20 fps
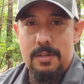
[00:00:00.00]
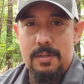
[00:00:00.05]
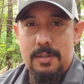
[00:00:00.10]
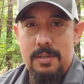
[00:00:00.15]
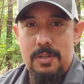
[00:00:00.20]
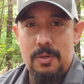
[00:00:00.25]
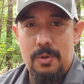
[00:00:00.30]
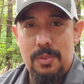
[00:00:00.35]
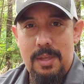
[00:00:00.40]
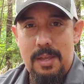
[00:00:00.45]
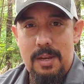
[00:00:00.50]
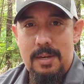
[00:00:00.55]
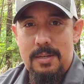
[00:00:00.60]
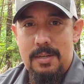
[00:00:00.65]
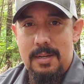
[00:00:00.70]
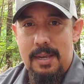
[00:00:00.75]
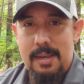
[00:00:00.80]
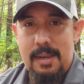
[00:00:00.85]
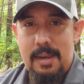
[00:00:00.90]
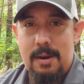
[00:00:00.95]
Till then,
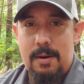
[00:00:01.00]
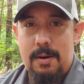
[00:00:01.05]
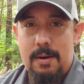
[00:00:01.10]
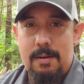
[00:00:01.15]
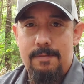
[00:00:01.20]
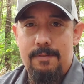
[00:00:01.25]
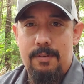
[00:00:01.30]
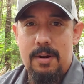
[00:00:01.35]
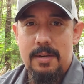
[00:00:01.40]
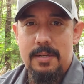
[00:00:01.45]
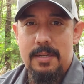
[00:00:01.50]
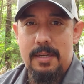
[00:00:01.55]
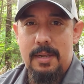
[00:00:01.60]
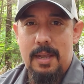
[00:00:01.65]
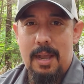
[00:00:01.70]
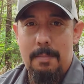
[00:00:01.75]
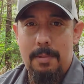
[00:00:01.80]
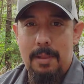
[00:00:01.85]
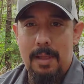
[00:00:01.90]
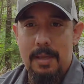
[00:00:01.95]
take care, friends, and
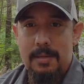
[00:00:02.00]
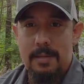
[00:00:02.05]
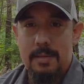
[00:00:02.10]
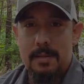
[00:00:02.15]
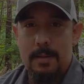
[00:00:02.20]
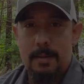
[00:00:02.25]
God bless.